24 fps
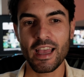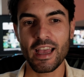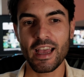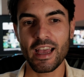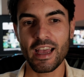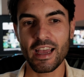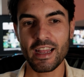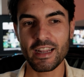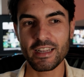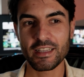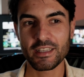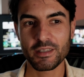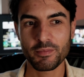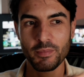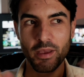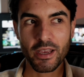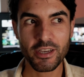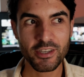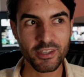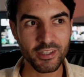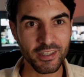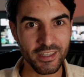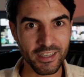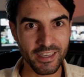and
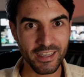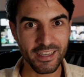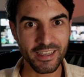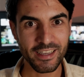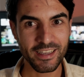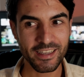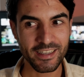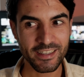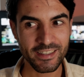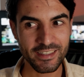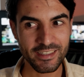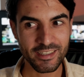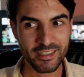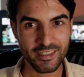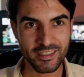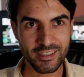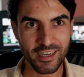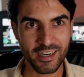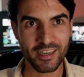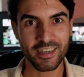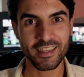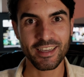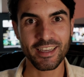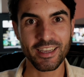especially
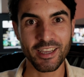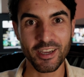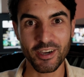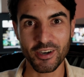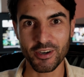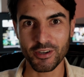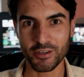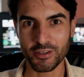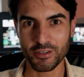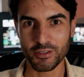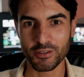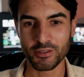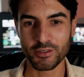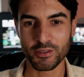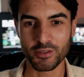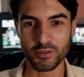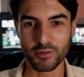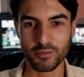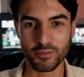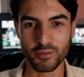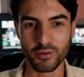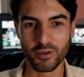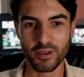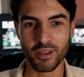starting on
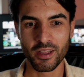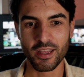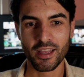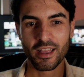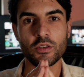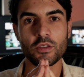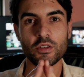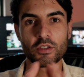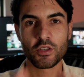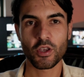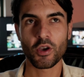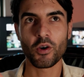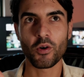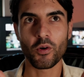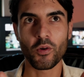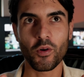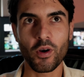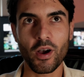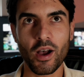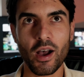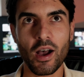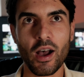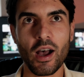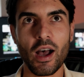YouTube.
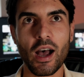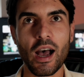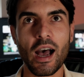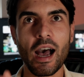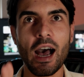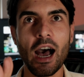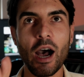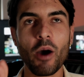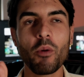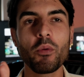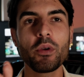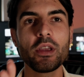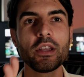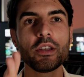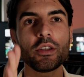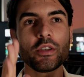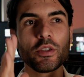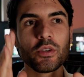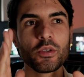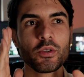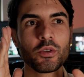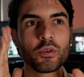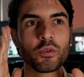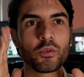So, how we
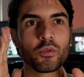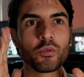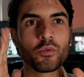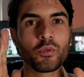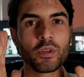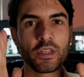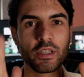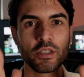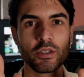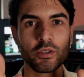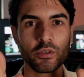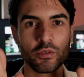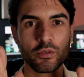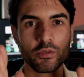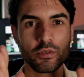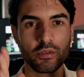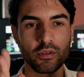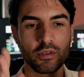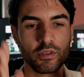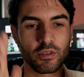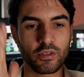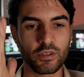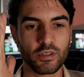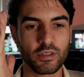do
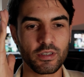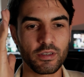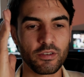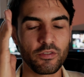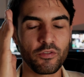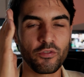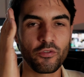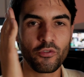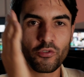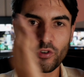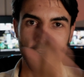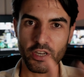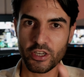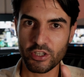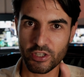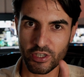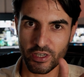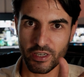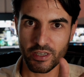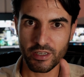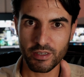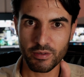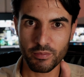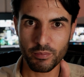reduce
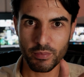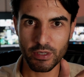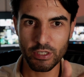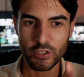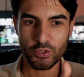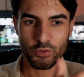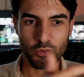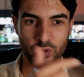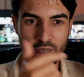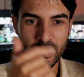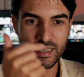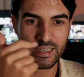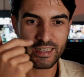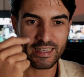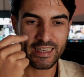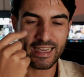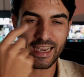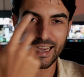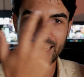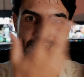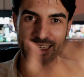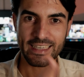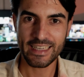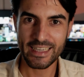friction between the
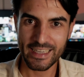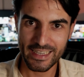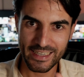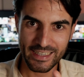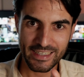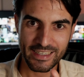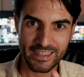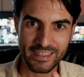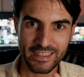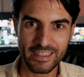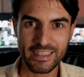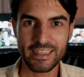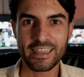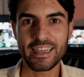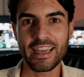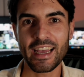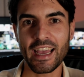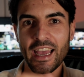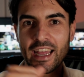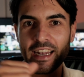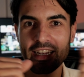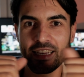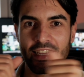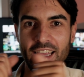idea
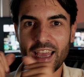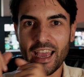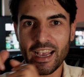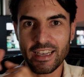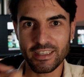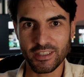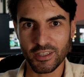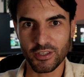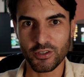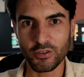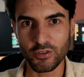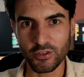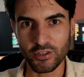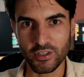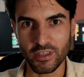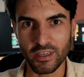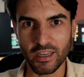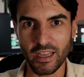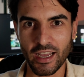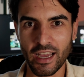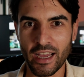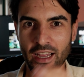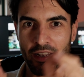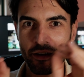and the
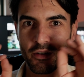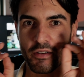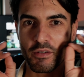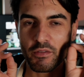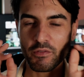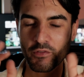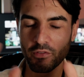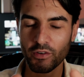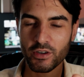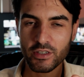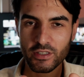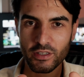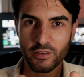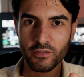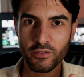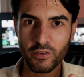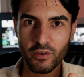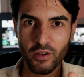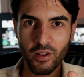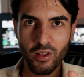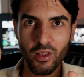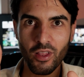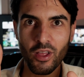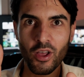execution, and first of
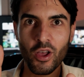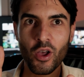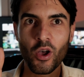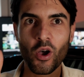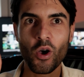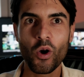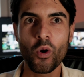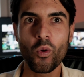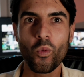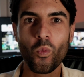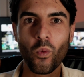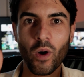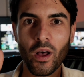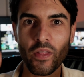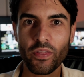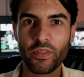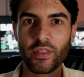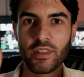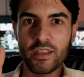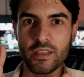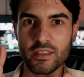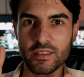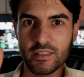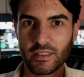all,
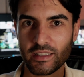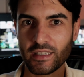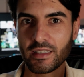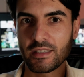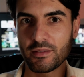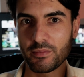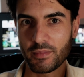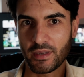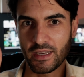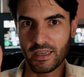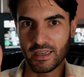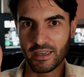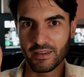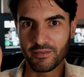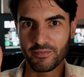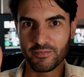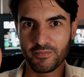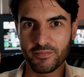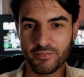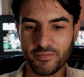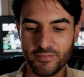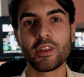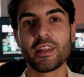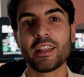what does this mean?
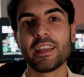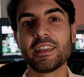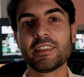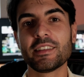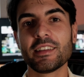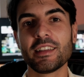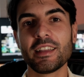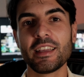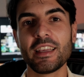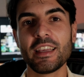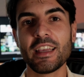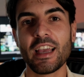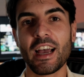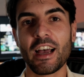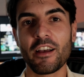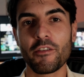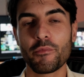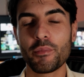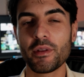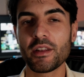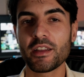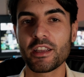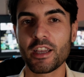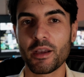Lately,
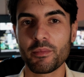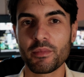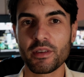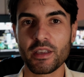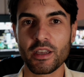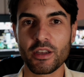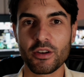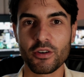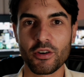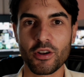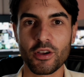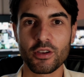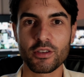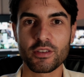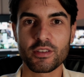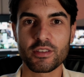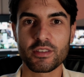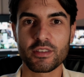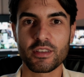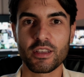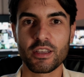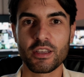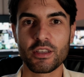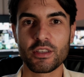I've been coming
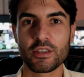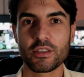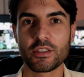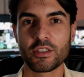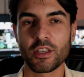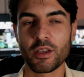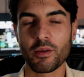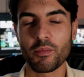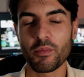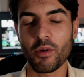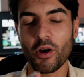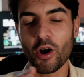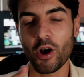across some